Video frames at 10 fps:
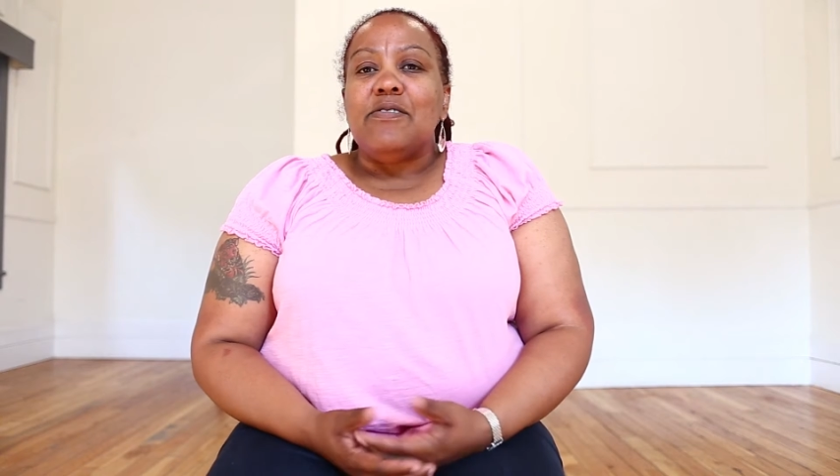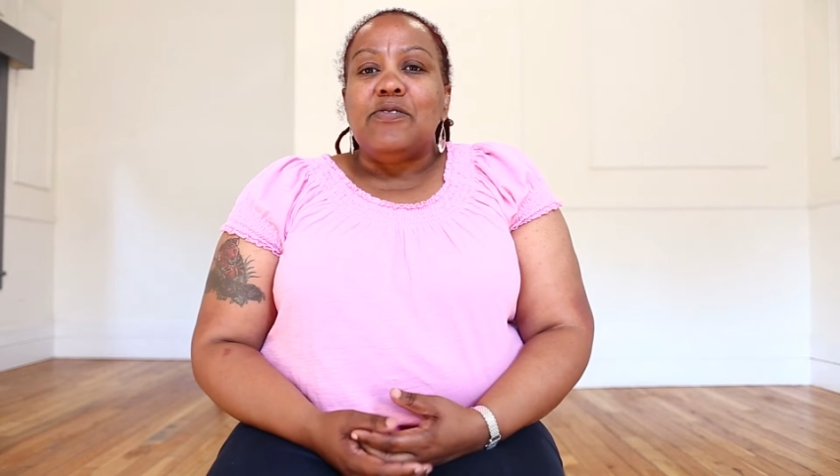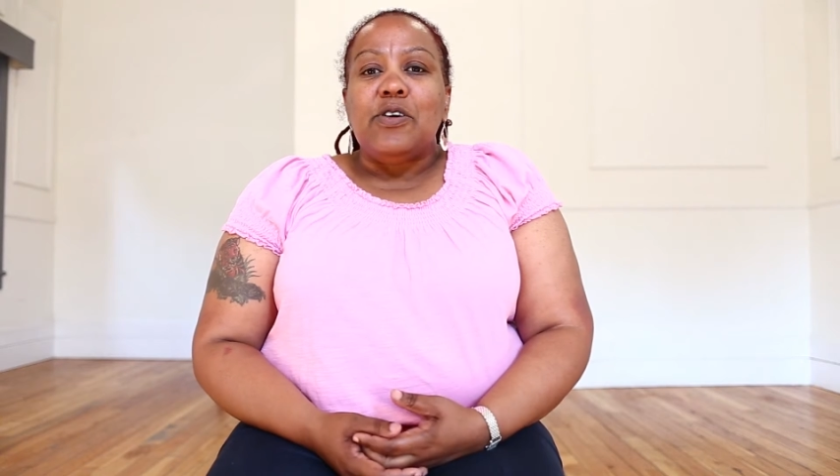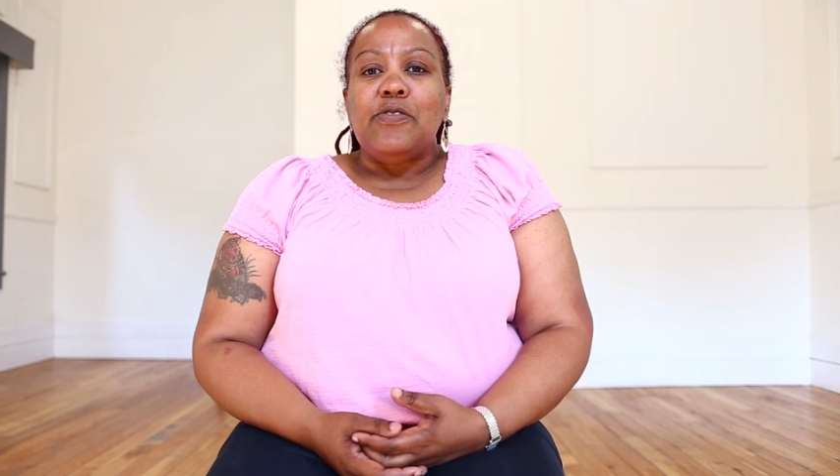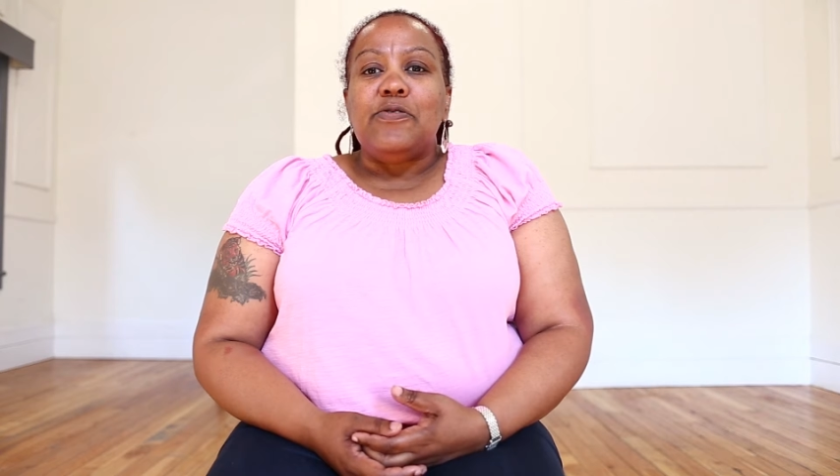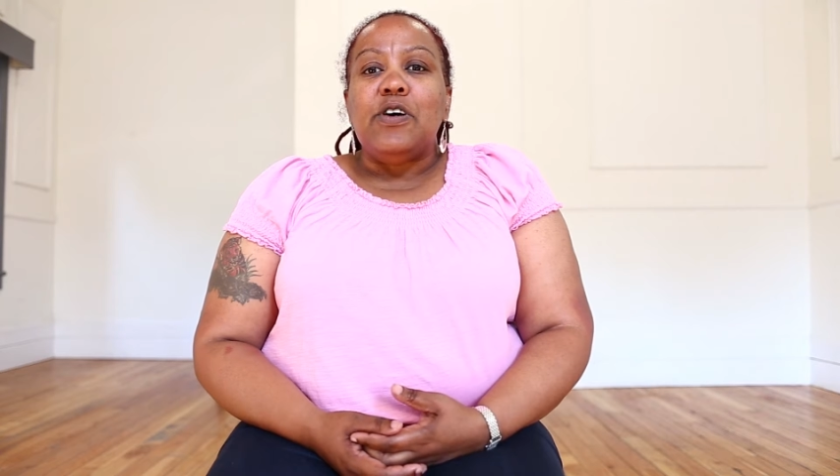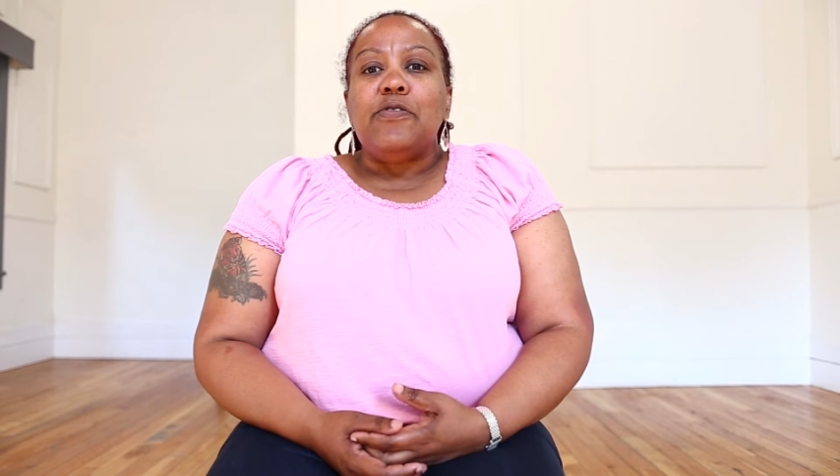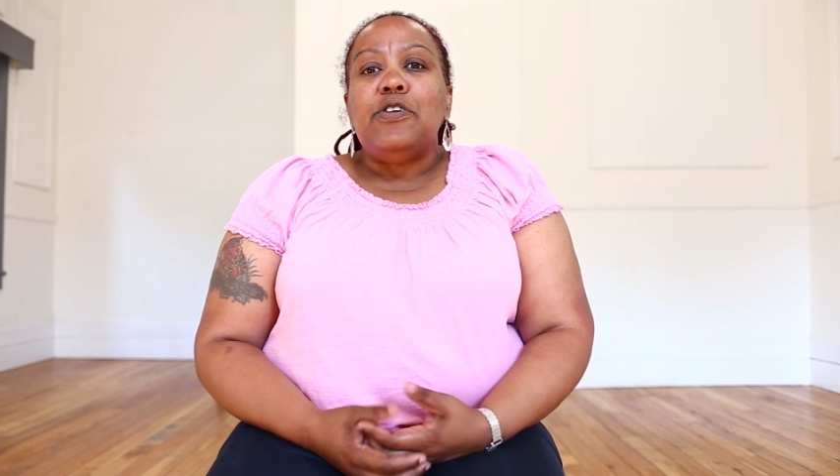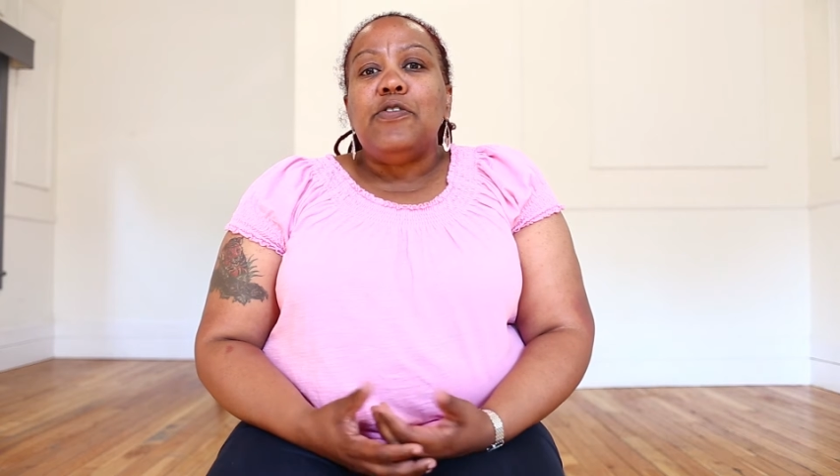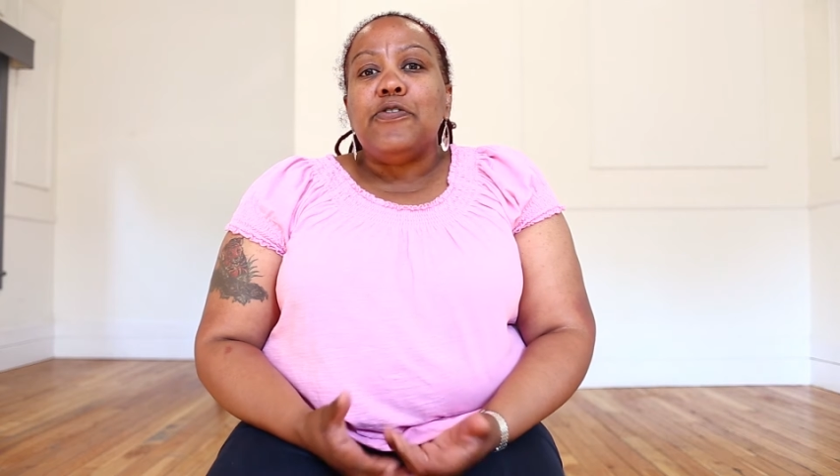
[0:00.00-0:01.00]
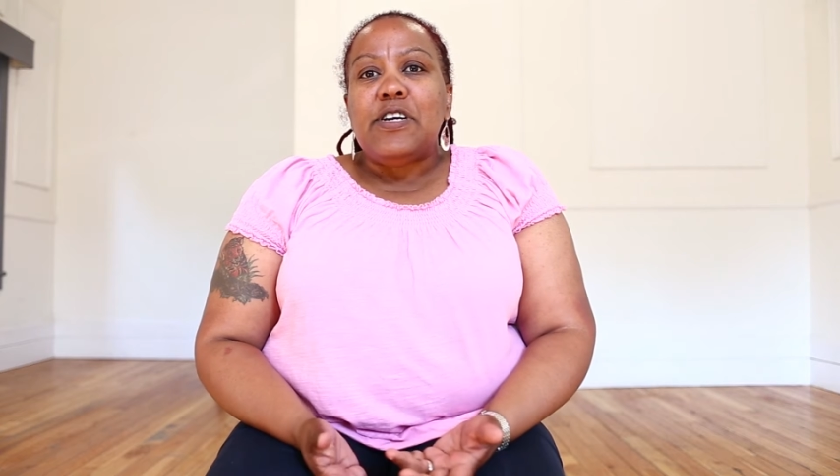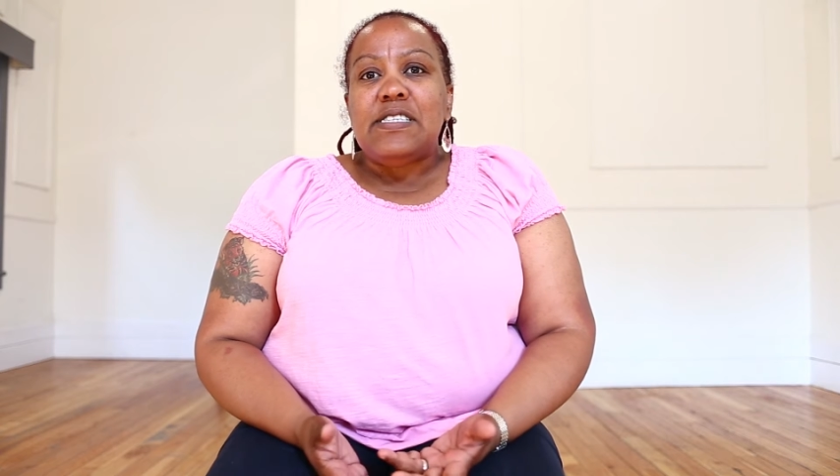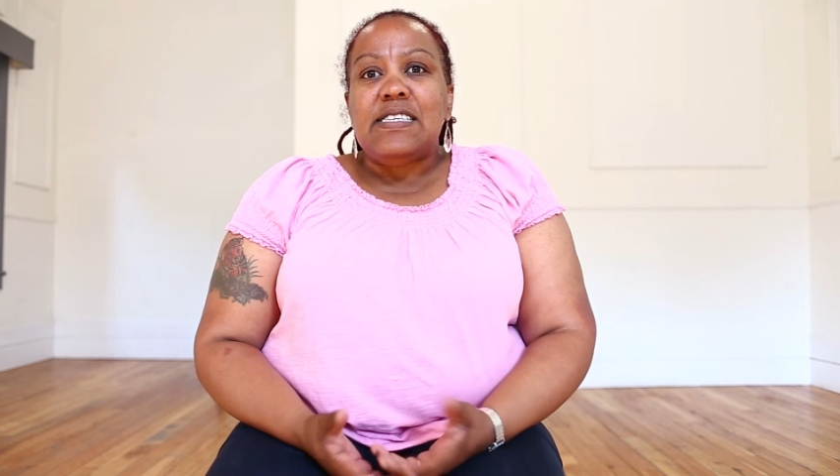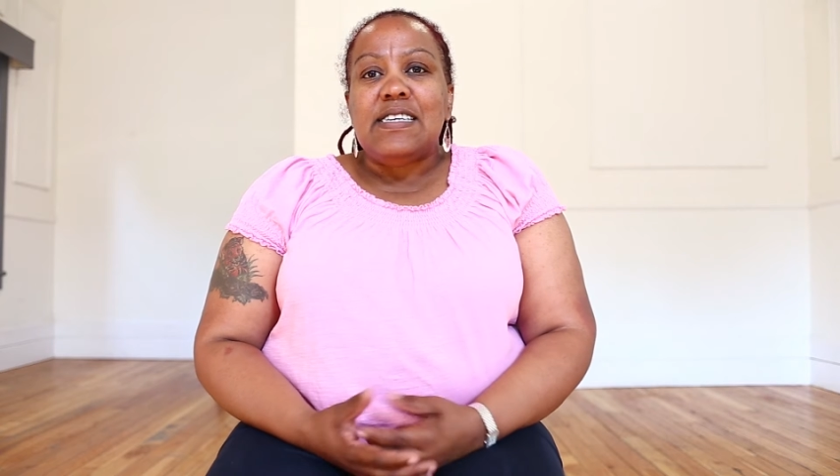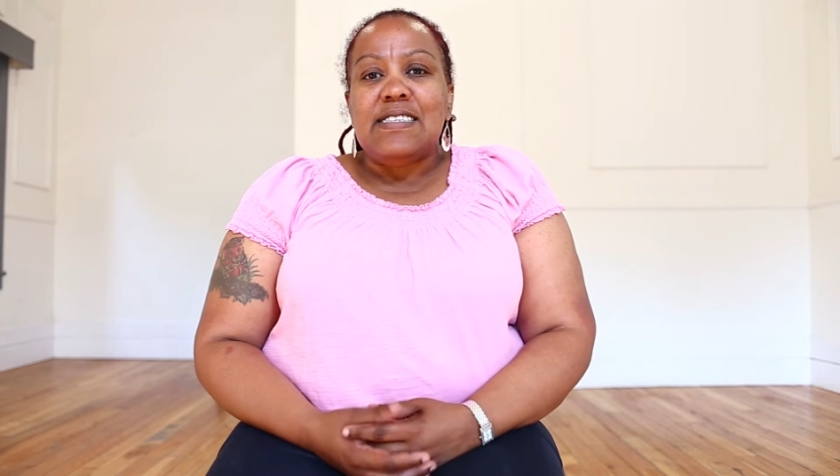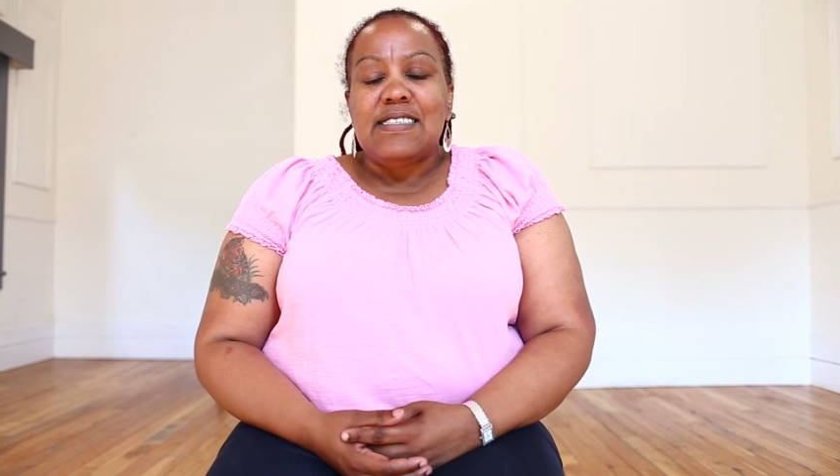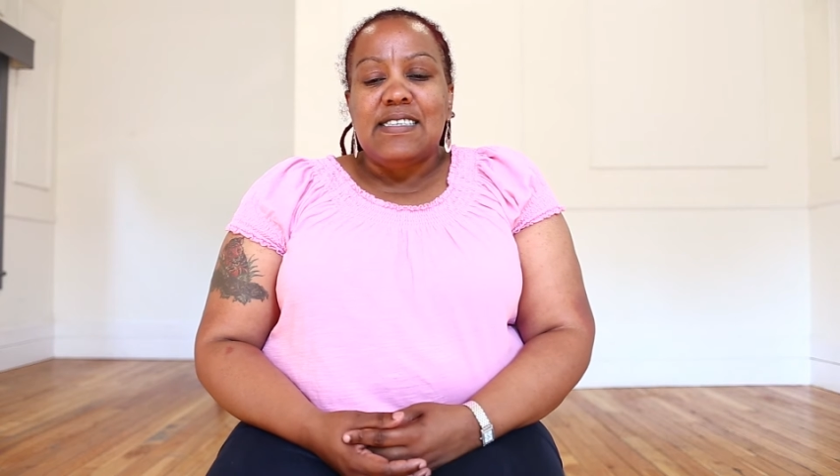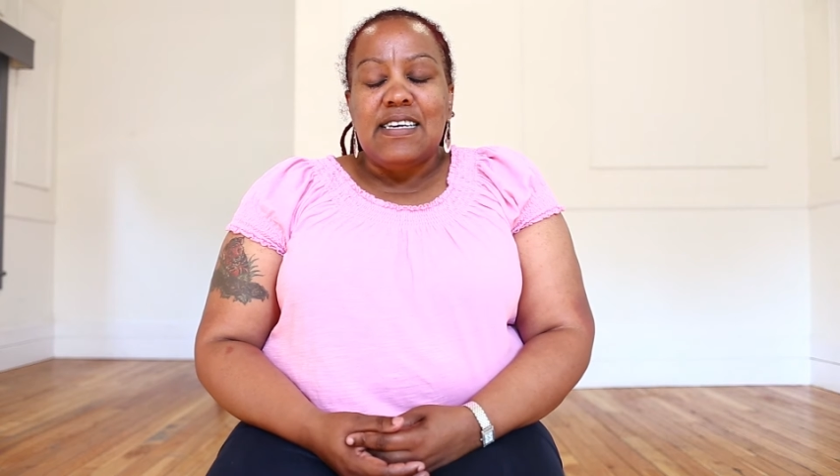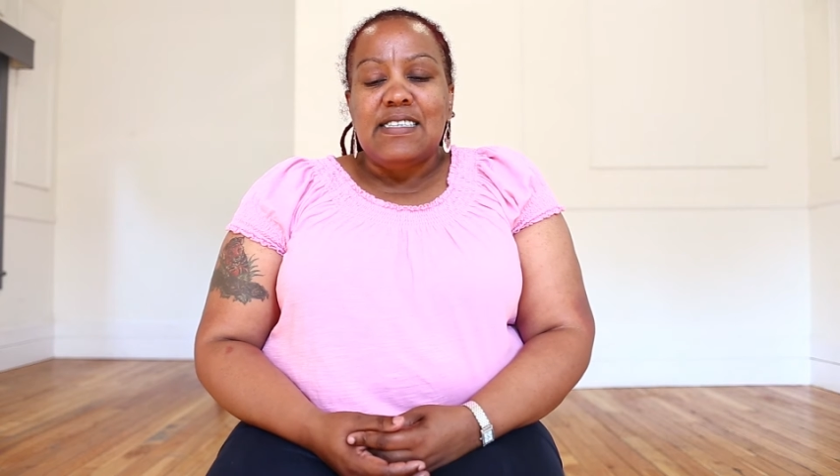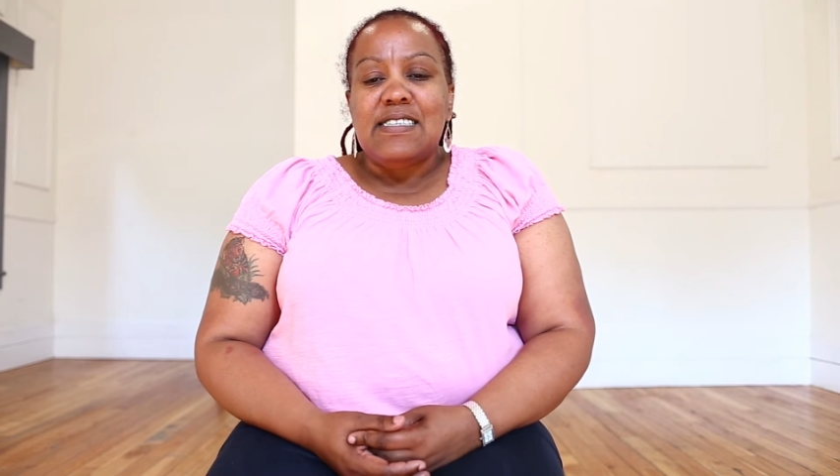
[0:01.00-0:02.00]
of
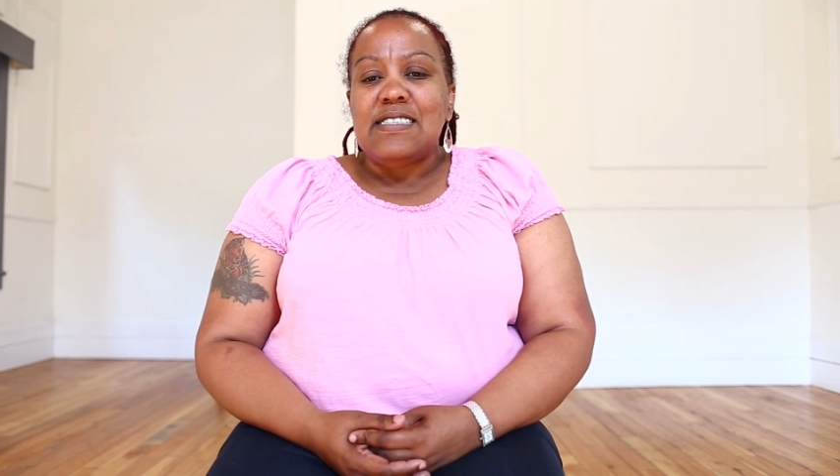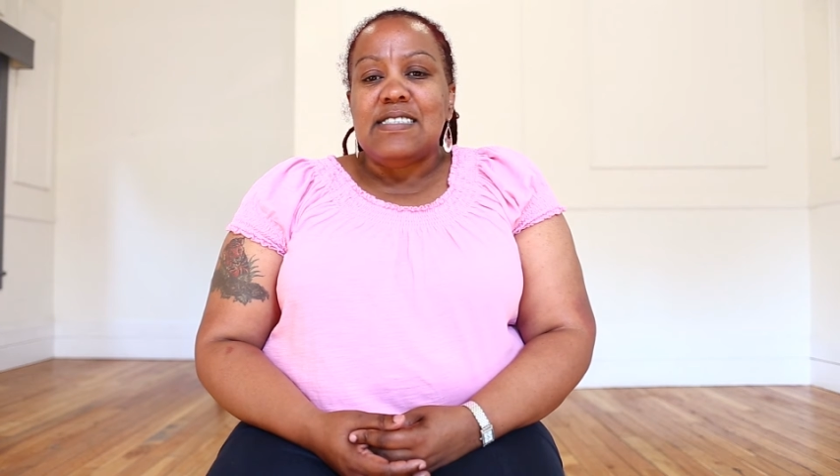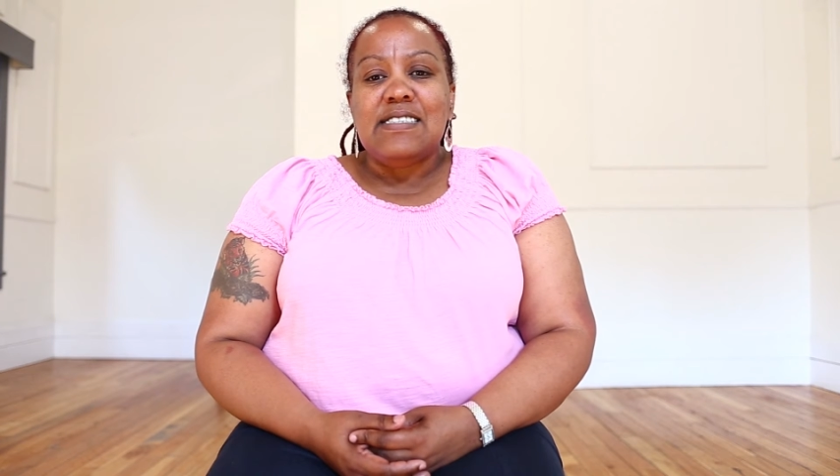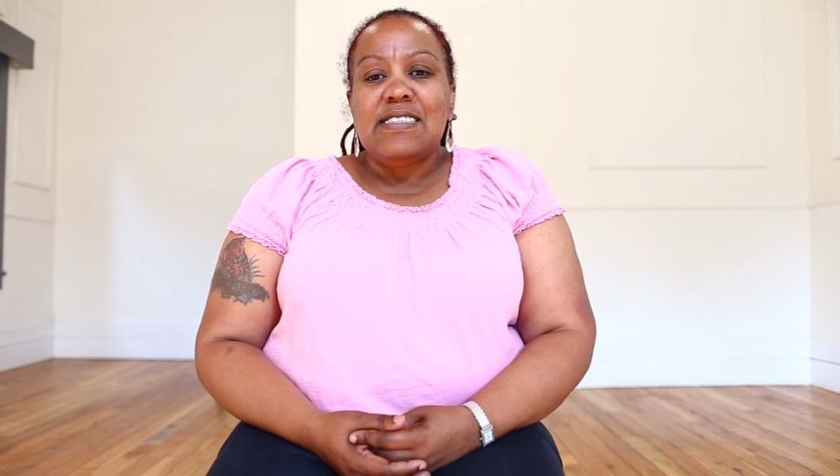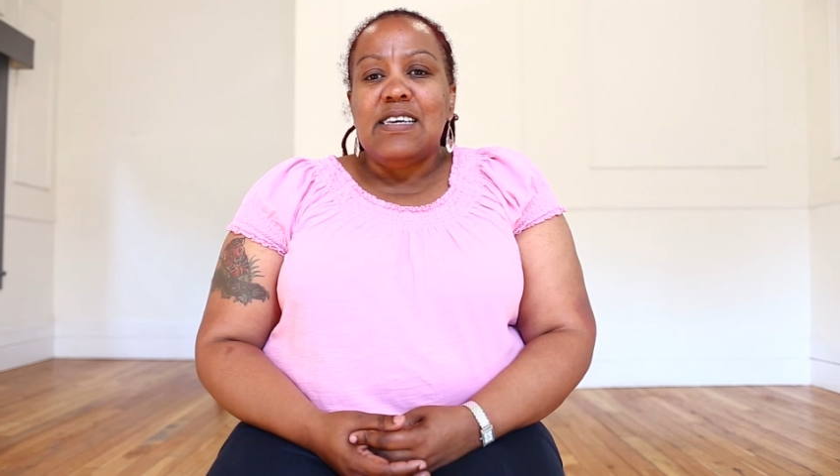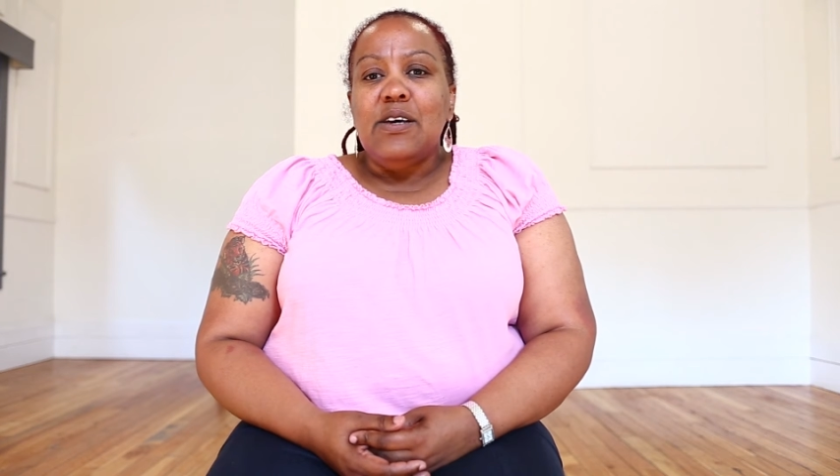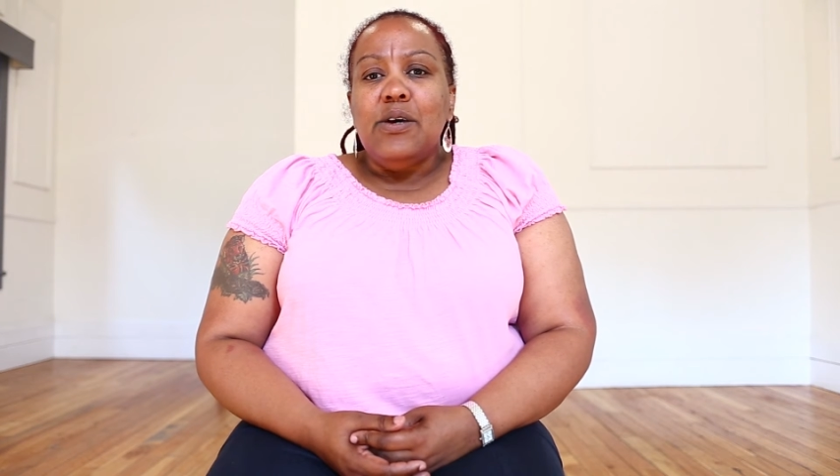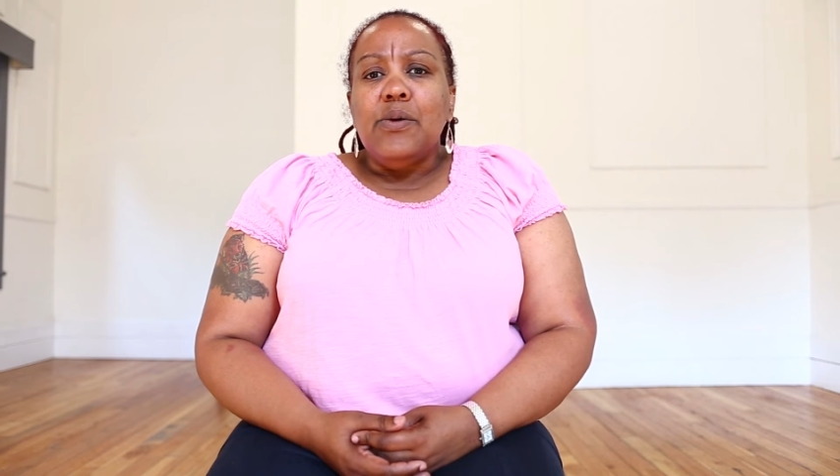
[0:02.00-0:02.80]
differences.